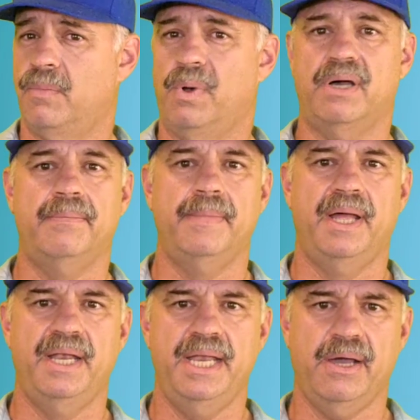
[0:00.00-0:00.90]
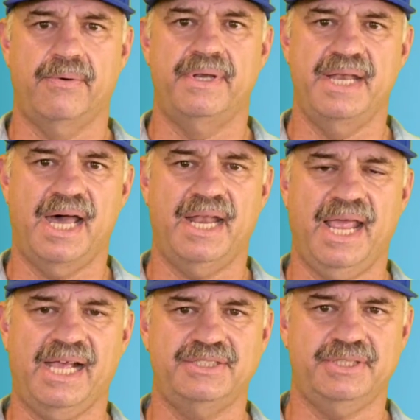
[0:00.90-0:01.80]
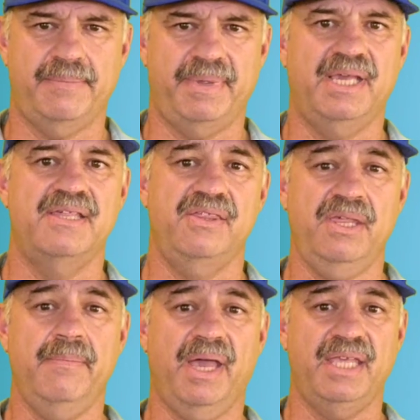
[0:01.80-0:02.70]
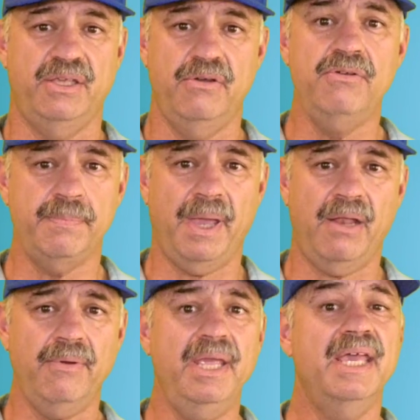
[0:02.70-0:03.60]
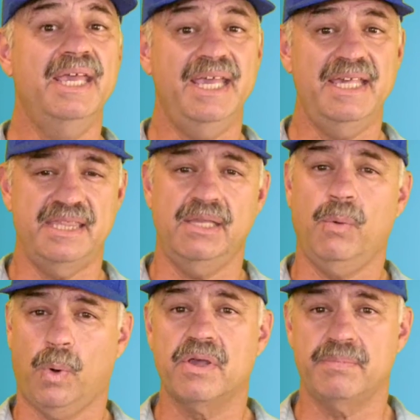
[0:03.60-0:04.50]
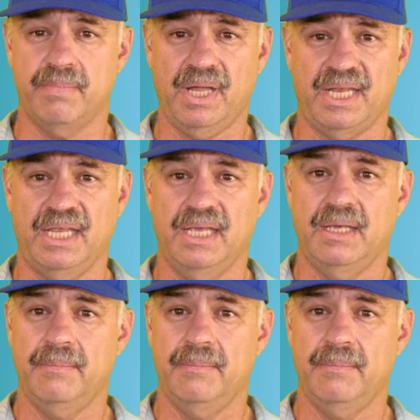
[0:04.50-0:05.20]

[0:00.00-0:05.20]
Well, no, not actually, because see, my used battery is still worth money,